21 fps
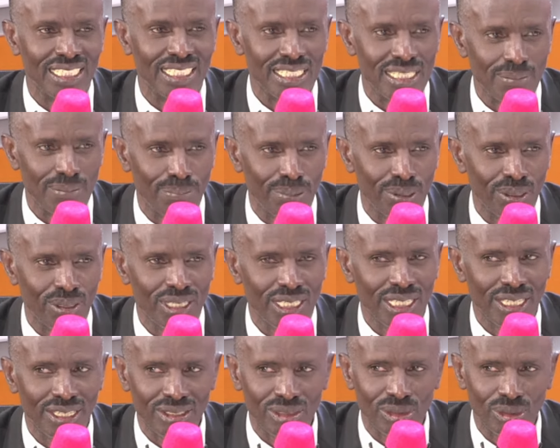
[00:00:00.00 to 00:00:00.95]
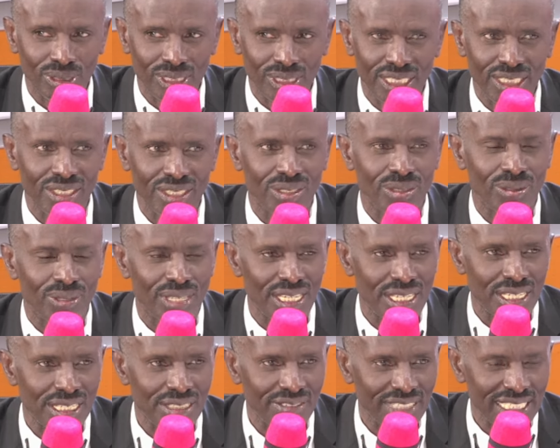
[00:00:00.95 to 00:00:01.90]
deploying resources to the
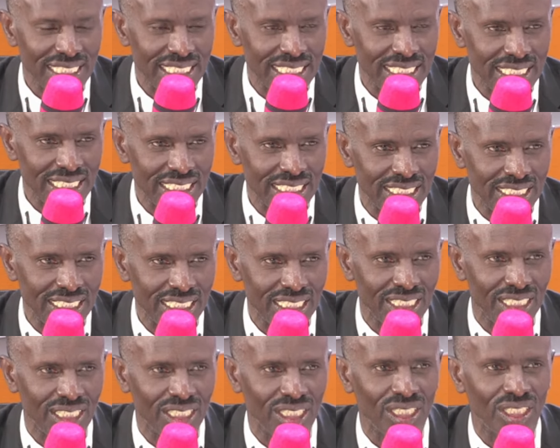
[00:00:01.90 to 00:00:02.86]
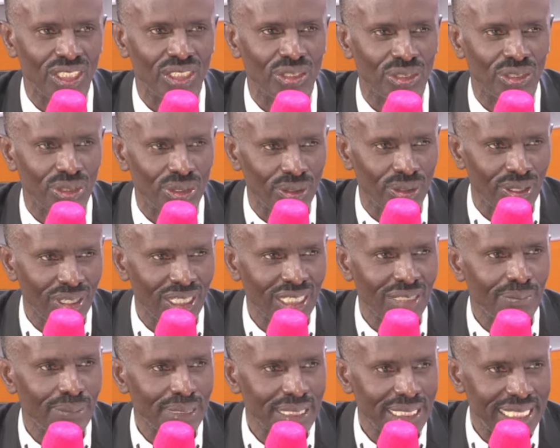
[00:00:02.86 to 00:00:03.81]
universities should only
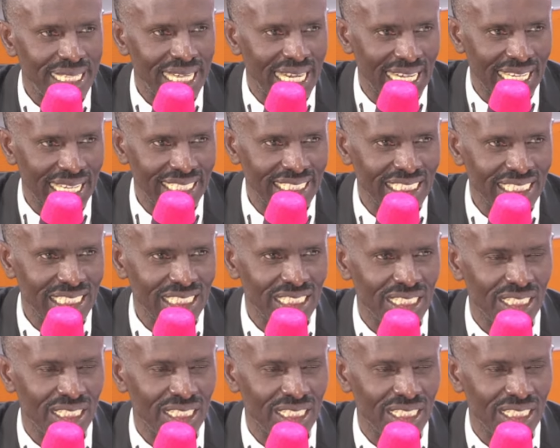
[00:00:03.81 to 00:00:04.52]
be done